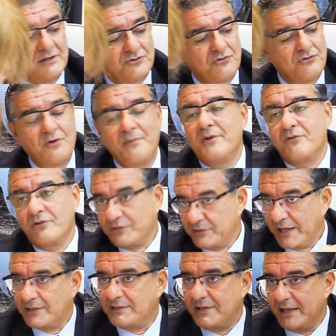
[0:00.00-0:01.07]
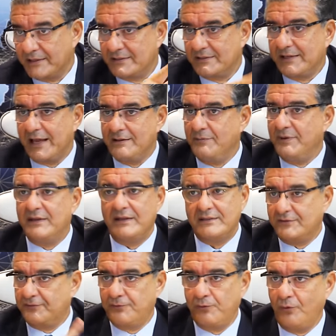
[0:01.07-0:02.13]
astronomia rotates, rotates yes, 10 yes.
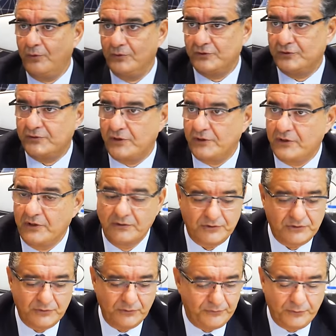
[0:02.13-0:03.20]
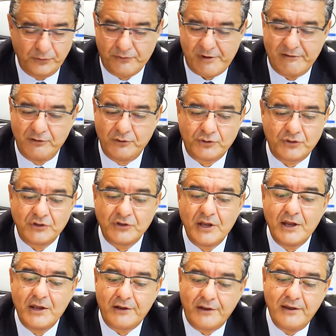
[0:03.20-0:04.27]
minutes, full circle, so full revolution.
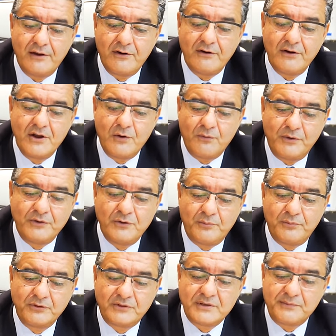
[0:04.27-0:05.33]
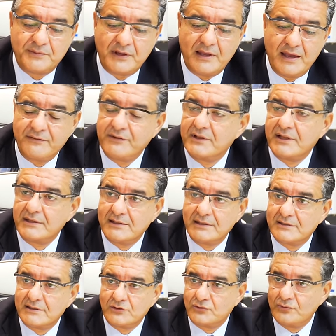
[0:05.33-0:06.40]
Here, when you put something heavy like
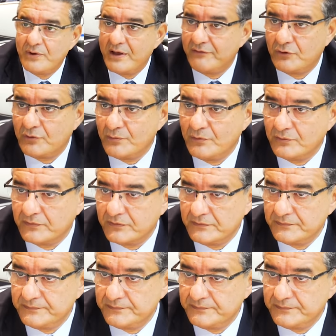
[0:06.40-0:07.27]
this, it's too heavy to move.